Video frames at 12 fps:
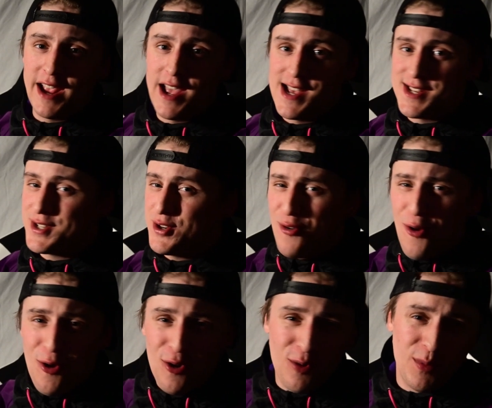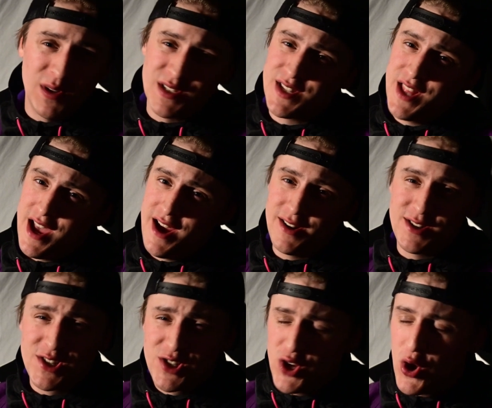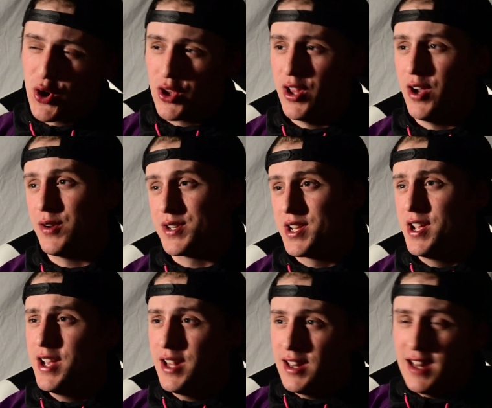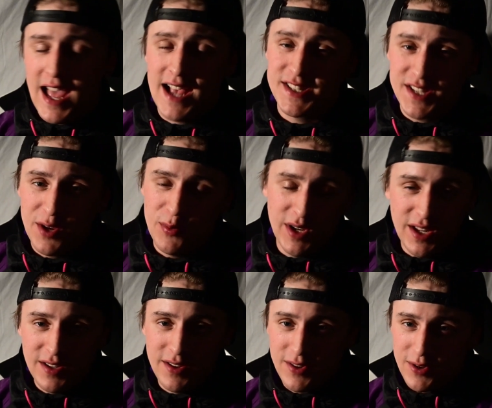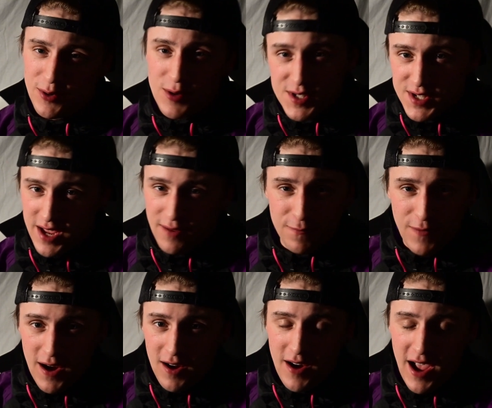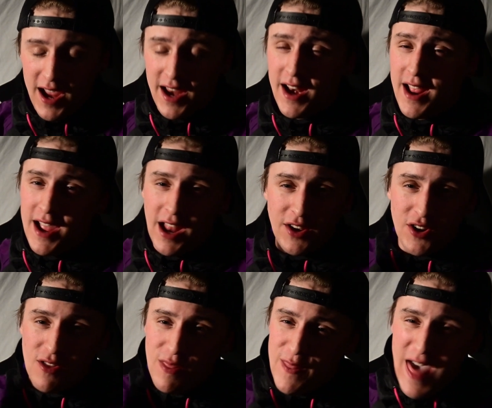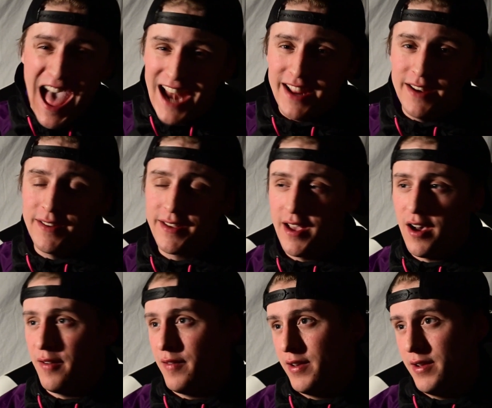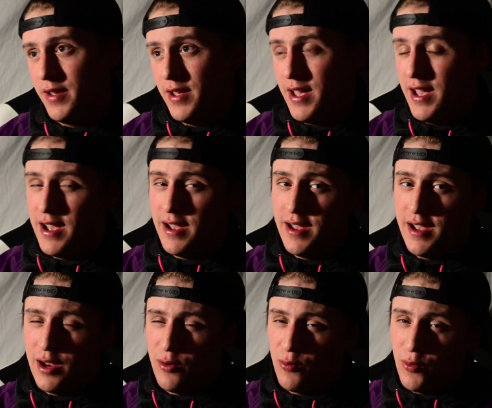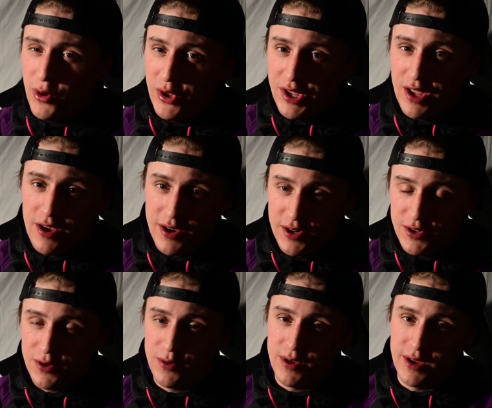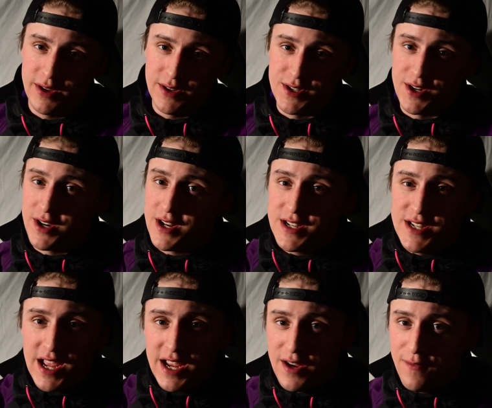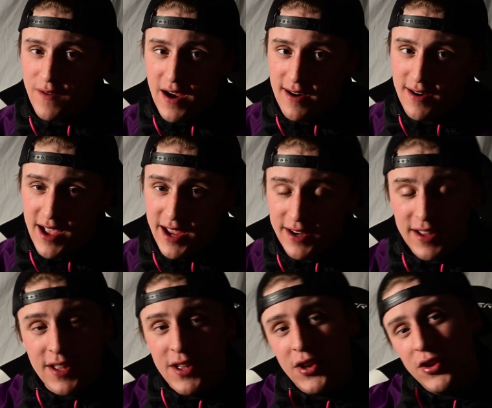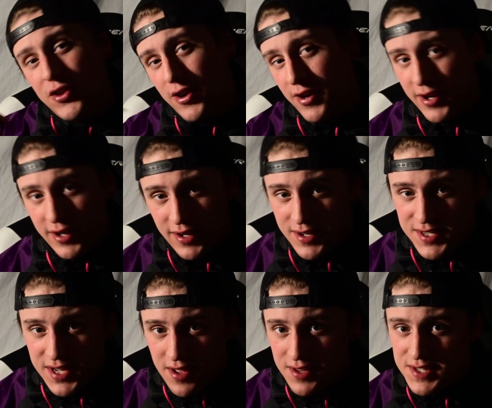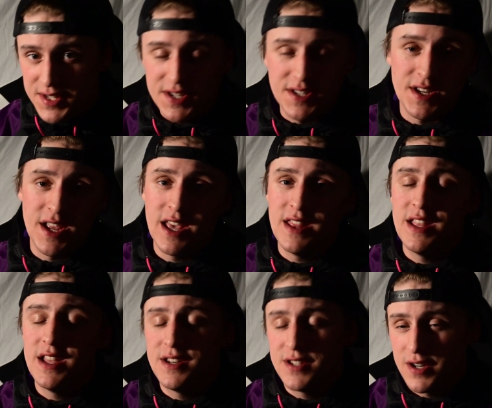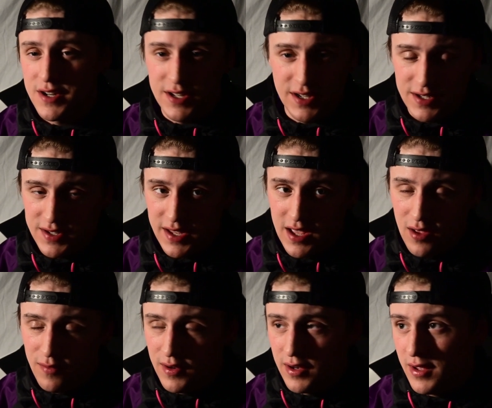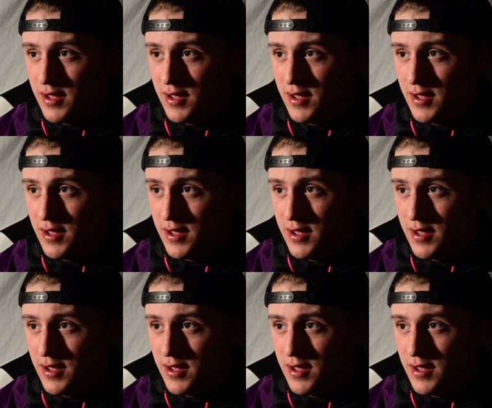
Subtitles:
Guys, you're almost there. You're so close. Last thing we need to do is take Fahrenheit and turn that into Kelvin. And really all you're doing is you're going to take your Fahrenheit, turn it into Celsius, and then turn it into Kelvin.